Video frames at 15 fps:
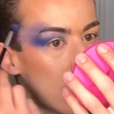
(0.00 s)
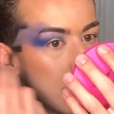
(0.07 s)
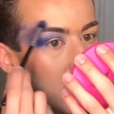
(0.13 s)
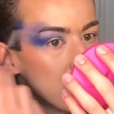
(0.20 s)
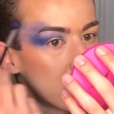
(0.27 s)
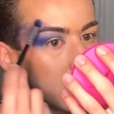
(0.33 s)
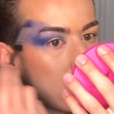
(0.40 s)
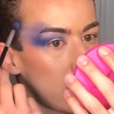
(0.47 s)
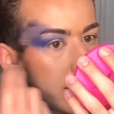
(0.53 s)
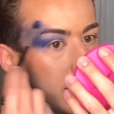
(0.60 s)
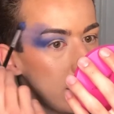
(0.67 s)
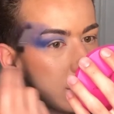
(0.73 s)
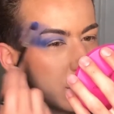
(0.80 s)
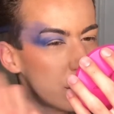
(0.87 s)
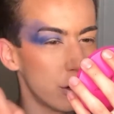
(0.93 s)
I'm also
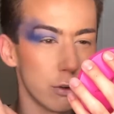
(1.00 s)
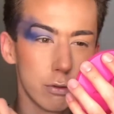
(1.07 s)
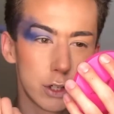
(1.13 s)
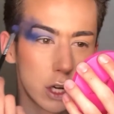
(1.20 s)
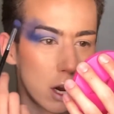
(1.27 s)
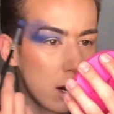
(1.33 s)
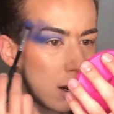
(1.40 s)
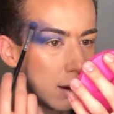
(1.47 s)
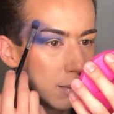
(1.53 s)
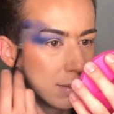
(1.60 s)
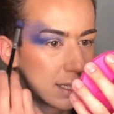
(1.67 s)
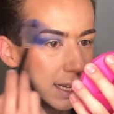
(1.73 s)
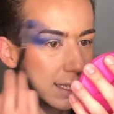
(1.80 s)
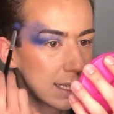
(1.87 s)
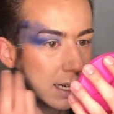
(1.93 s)
working two
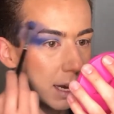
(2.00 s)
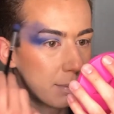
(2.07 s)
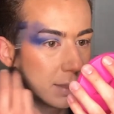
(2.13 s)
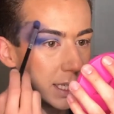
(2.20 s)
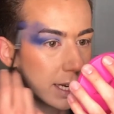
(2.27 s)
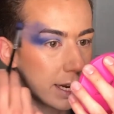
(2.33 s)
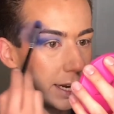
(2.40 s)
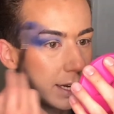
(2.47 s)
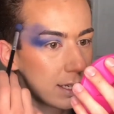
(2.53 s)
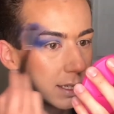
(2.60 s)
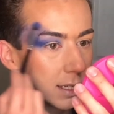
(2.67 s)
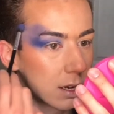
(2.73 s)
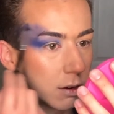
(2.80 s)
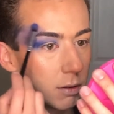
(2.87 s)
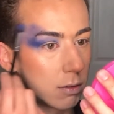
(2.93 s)
jobs. That's an update.
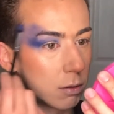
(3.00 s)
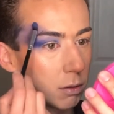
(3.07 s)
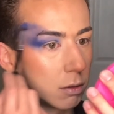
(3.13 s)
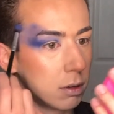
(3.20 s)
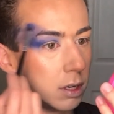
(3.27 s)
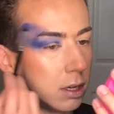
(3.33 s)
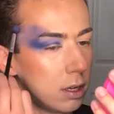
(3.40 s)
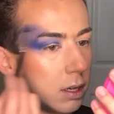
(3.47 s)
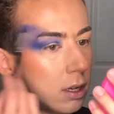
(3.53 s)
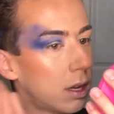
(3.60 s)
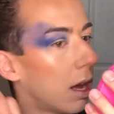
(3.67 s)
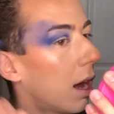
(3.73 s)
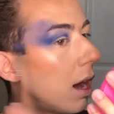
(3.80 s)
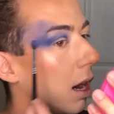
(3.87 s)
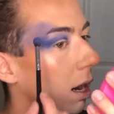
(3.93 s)
So,
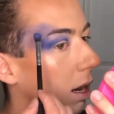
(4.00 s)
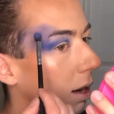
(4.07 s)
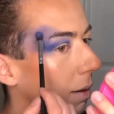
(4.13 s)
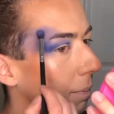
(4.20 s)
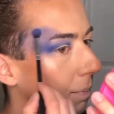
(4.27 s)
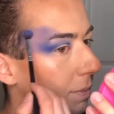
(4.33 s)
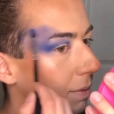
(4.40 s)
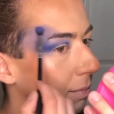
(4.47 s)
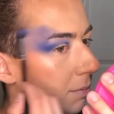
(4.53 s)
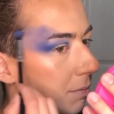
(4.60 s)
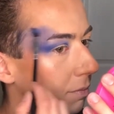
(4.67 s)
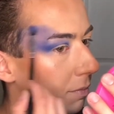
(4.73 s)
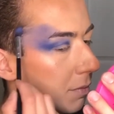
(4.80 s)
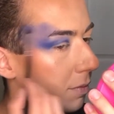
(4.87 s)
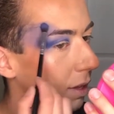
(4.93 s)
um,
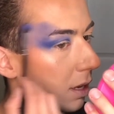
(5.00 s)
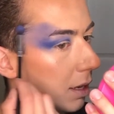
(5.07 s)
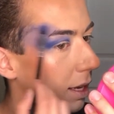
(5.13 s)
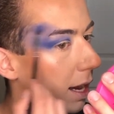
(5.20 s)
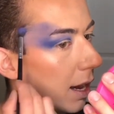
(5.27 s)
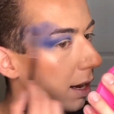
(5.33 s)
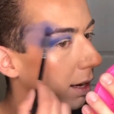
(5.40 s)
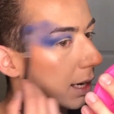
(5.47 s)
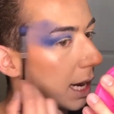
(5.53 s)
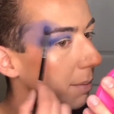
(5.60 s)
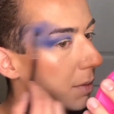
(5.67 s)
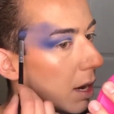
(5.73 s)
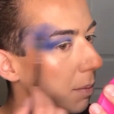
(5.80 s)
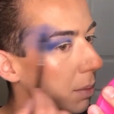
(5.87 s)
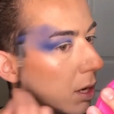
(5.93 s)
yeah,
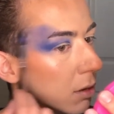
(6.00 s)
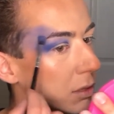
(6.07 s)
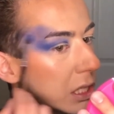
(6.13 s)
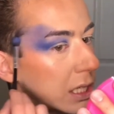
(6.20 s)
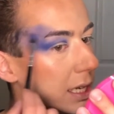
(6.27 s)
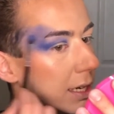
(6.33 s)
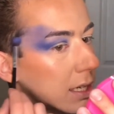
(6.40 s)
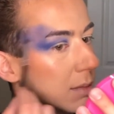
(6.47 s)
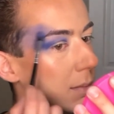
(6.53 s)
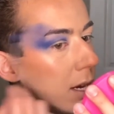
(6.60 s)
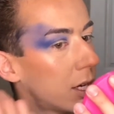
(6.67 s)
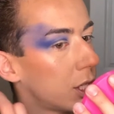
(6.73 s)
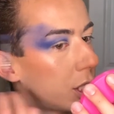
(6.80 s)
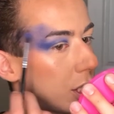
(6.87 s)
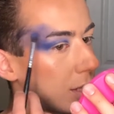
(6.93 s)
I'm not posting as
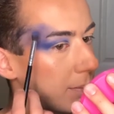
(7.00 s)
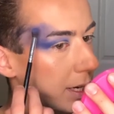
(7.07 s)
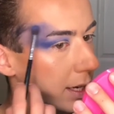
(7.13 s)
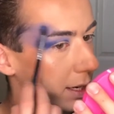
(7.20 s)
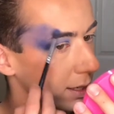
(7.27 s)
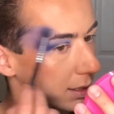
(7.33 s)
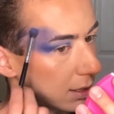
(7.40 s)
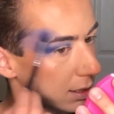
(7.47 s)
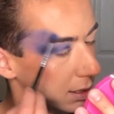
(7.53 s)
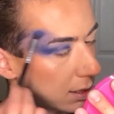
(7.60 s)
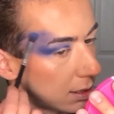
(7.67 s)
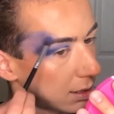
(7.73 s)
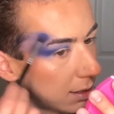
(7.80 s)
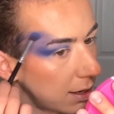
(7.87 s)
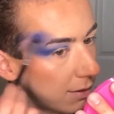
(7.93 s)
much
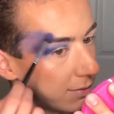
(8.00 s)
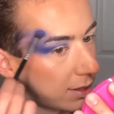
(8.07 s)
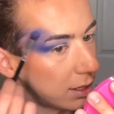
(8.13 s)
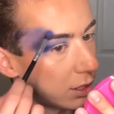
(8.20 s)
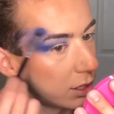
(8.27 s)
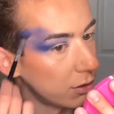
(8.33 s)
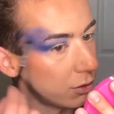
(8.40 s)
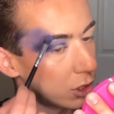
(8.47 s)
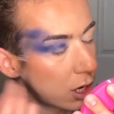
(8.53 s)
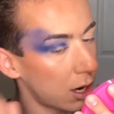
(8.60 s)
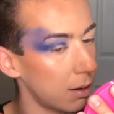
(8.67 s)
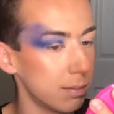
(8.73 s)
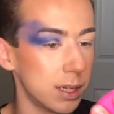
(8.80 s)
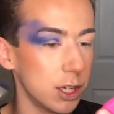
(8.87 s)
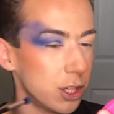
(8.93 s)
because of the two
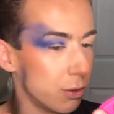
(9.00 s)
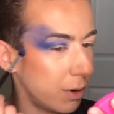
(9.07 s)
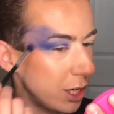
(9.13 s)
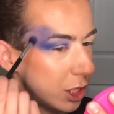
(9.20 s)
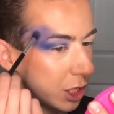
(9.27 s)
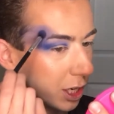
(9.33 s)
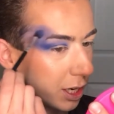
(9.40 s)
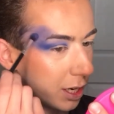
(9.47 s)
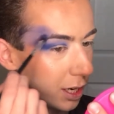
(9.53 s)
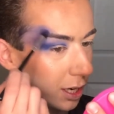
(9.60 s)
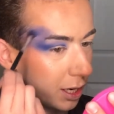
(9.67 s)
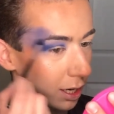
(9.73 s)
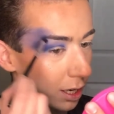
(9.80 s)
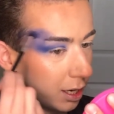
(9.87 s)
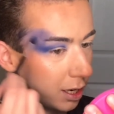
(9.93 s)
job
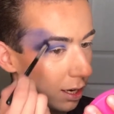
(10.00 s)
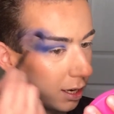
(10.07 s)
situation.